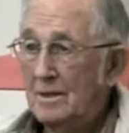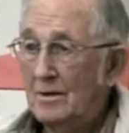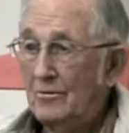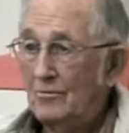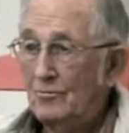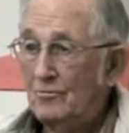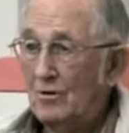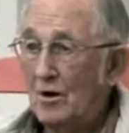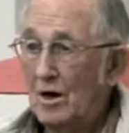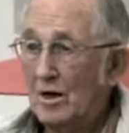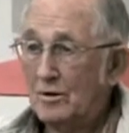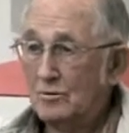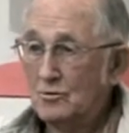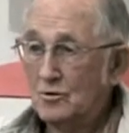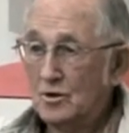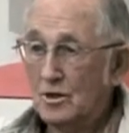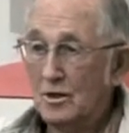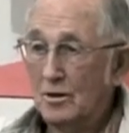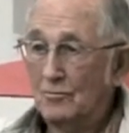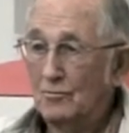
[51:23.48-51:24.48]
Five
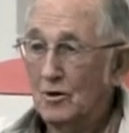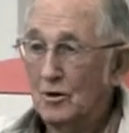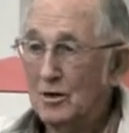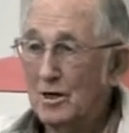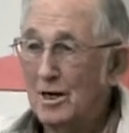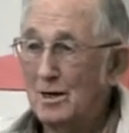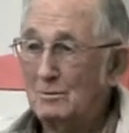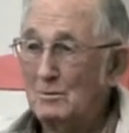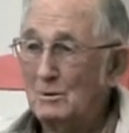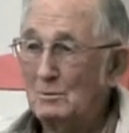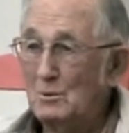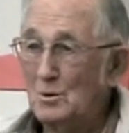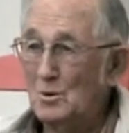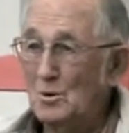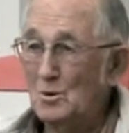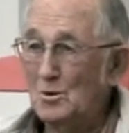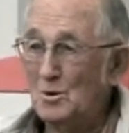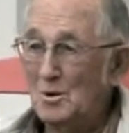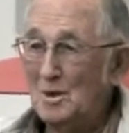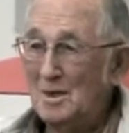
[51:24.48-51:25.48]
cent for a game of pool.